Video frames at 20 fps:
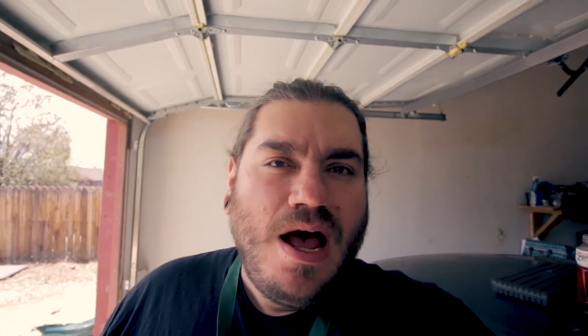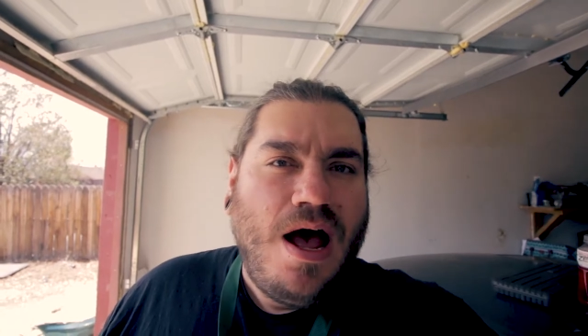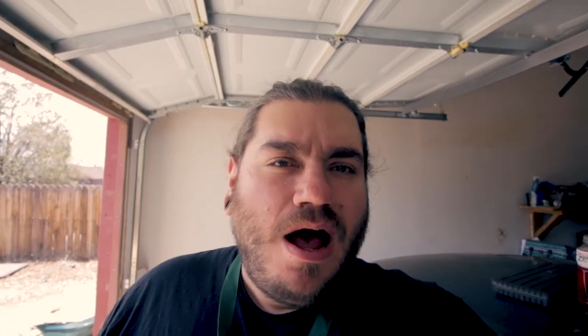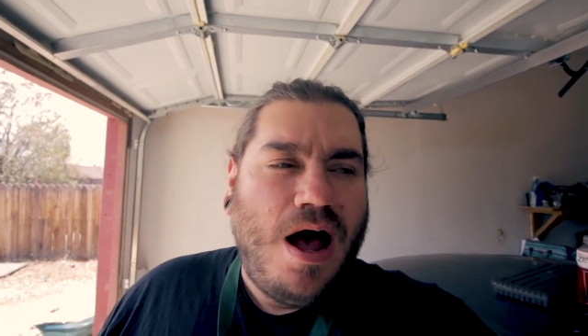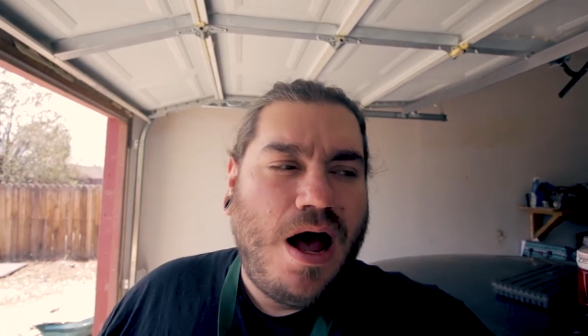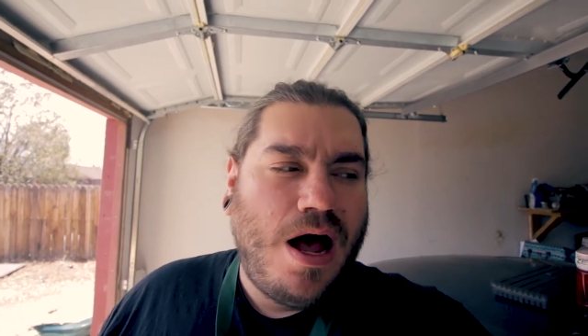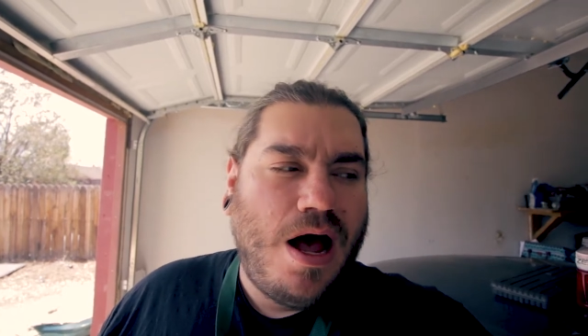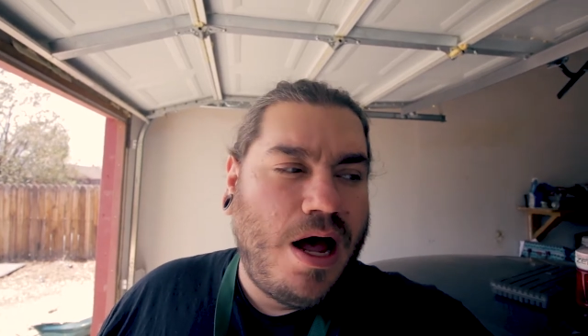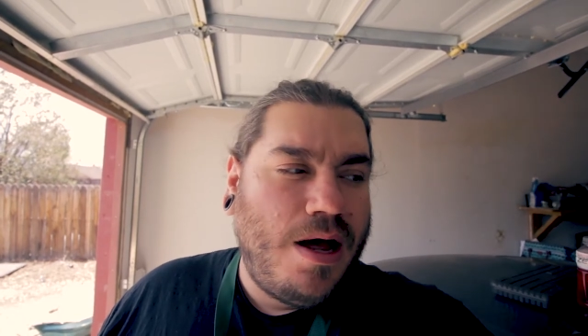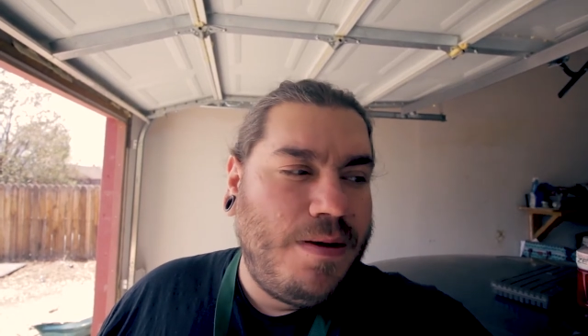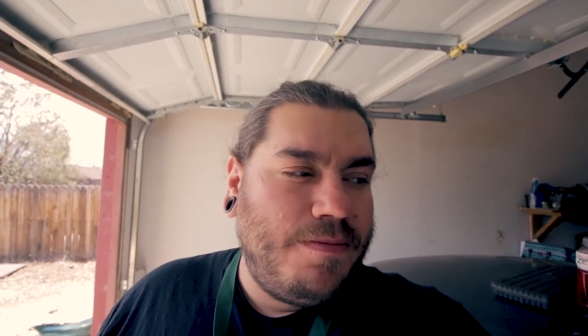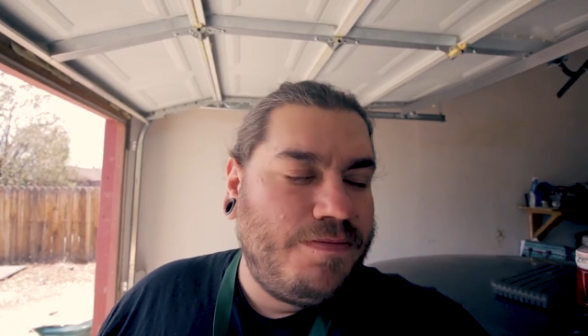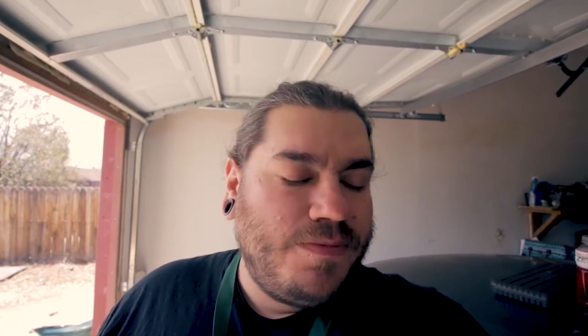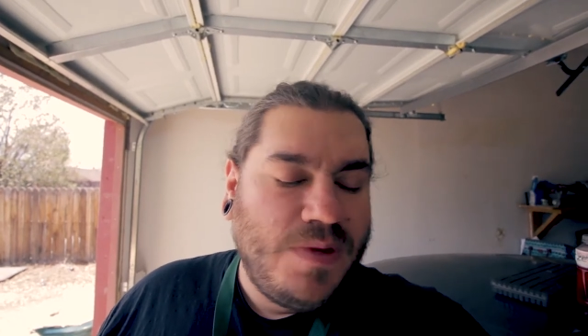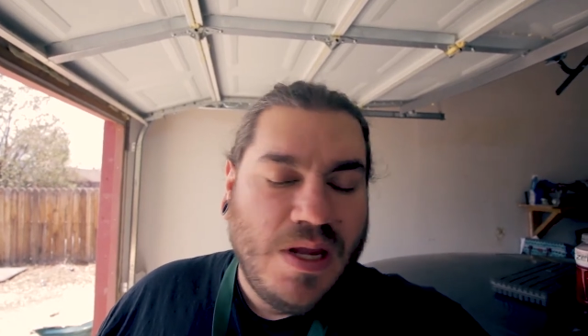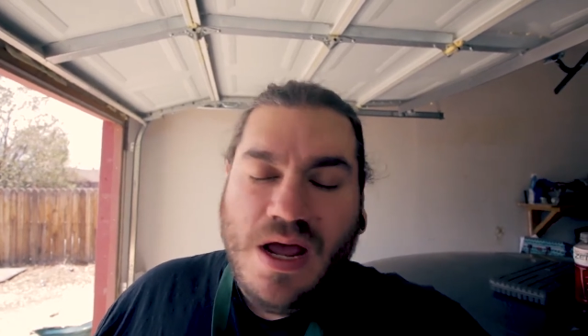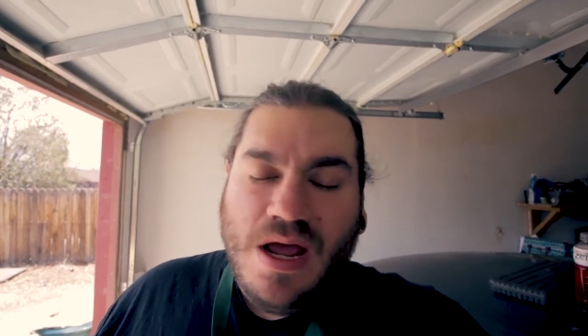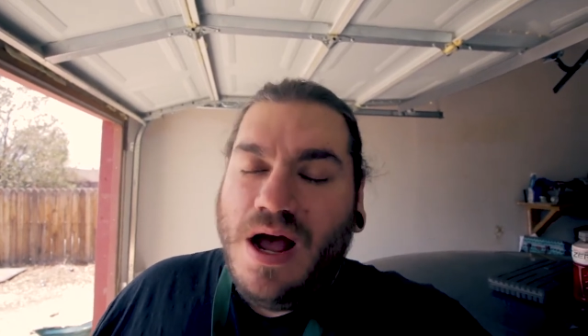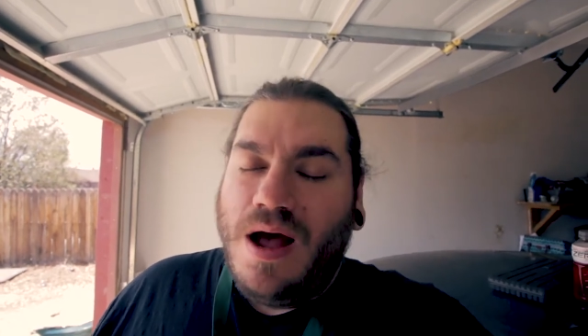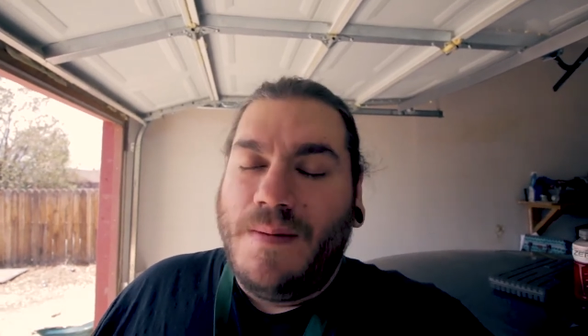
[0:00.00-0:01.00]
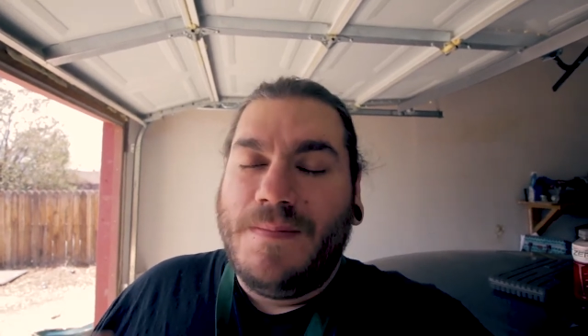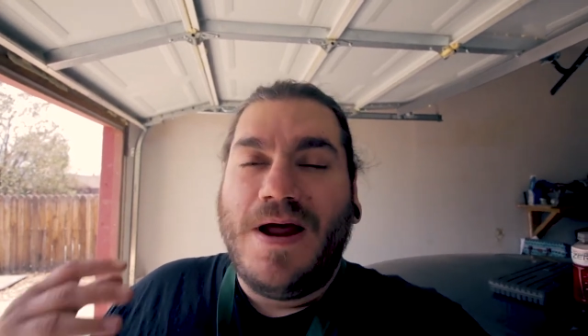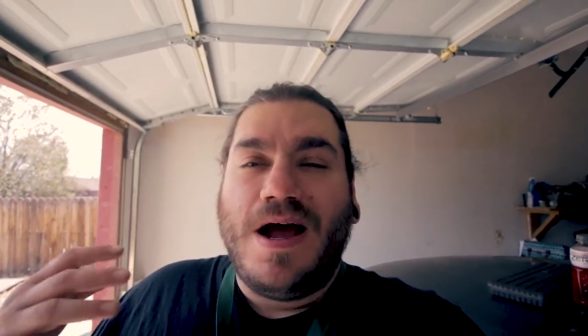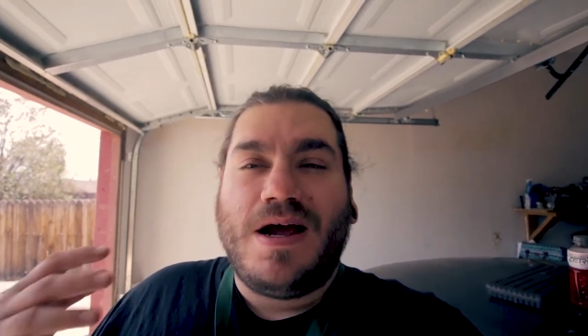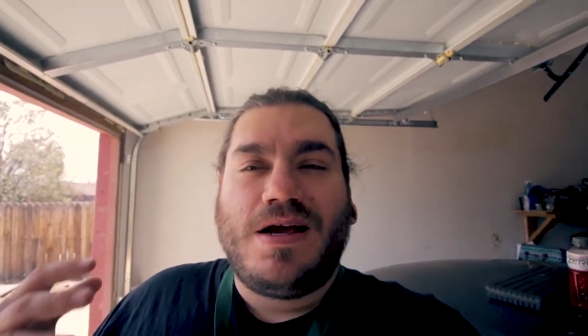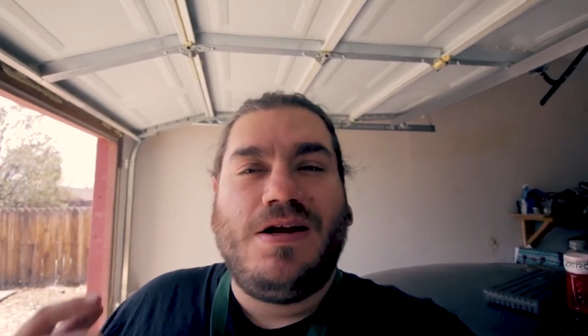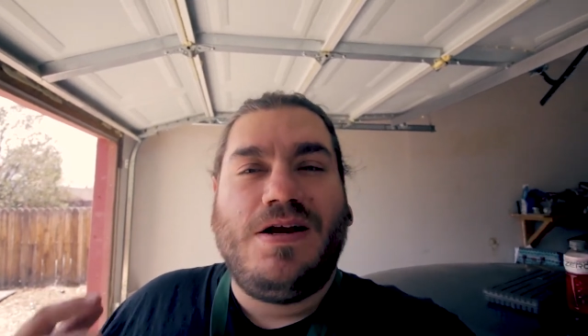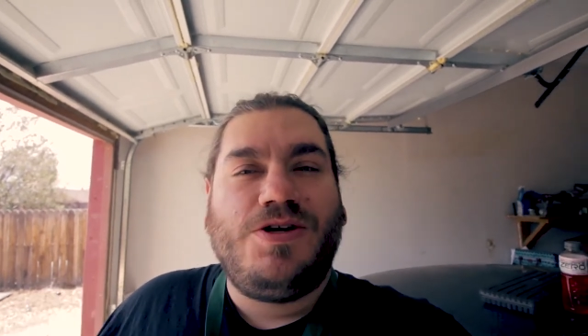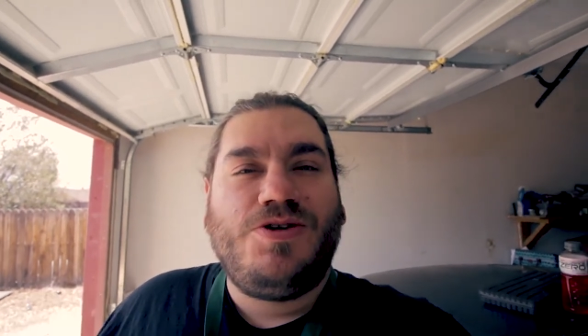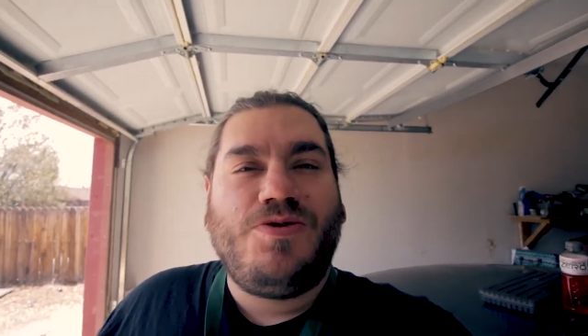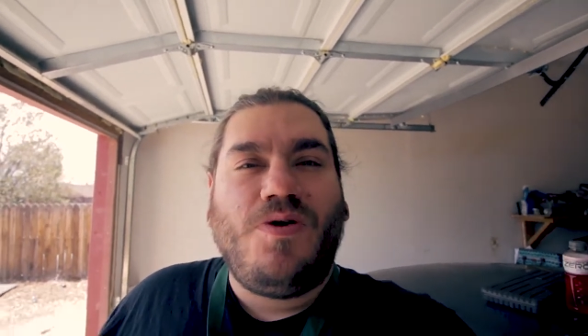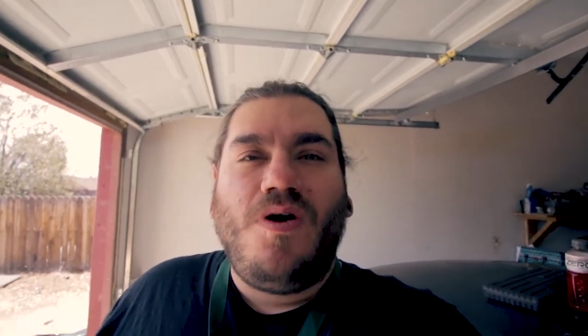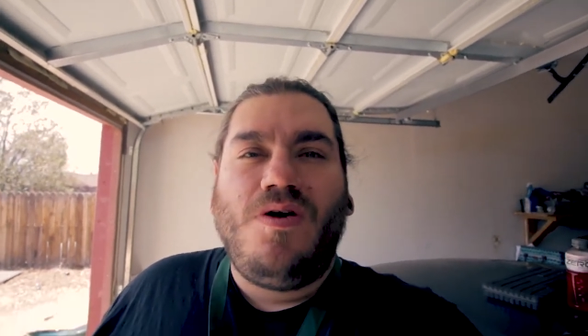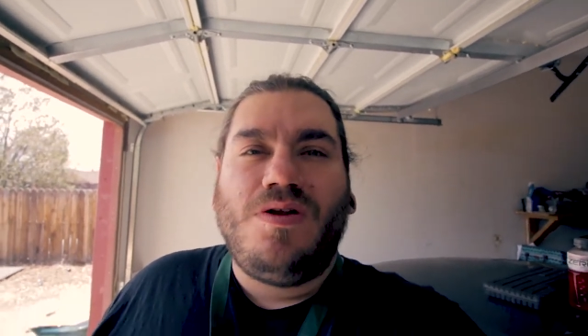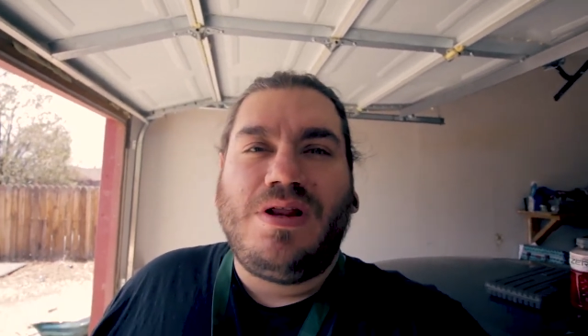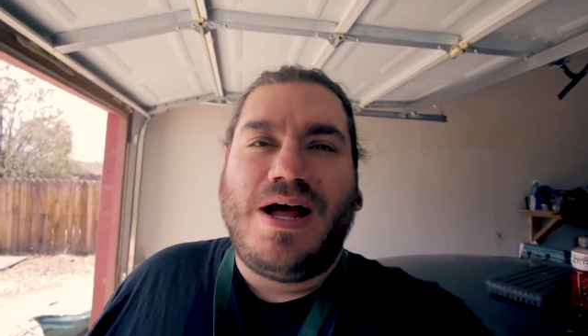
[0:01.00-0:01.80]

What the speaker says: I'm not going to do a whole